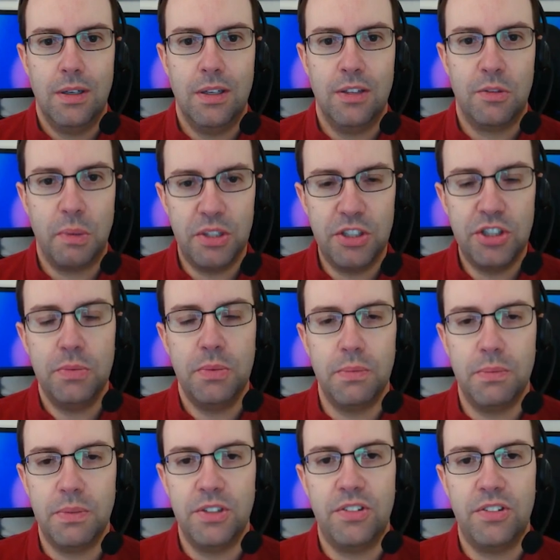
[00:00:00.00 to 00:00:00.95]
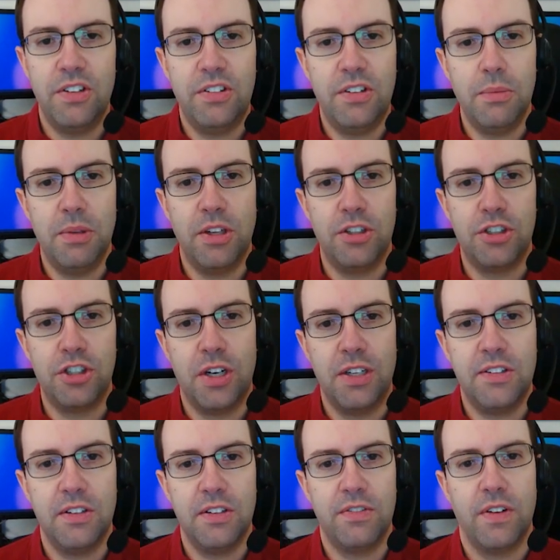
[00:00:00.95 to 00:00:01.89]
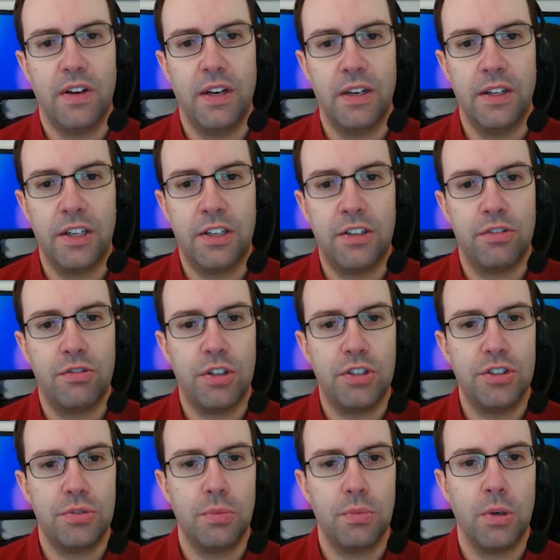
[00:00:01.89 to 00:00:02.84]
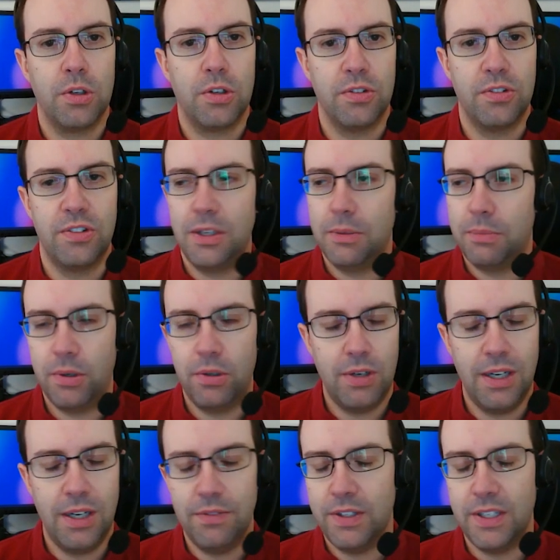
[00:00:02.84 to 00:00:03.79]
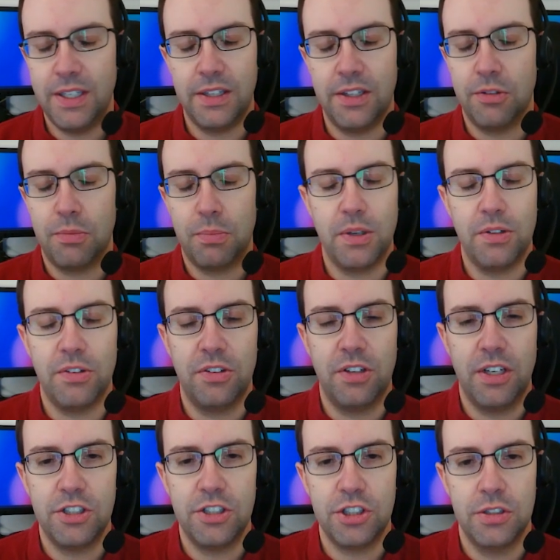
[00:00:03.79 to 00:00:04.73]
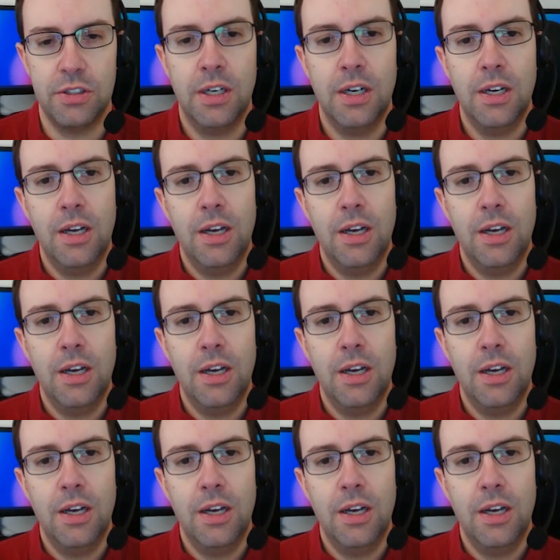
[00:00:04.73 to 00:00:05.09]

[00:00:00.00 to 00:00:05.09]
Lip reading: especially when you see some of the shots of the construction workers deep. We don't have any in this presentation.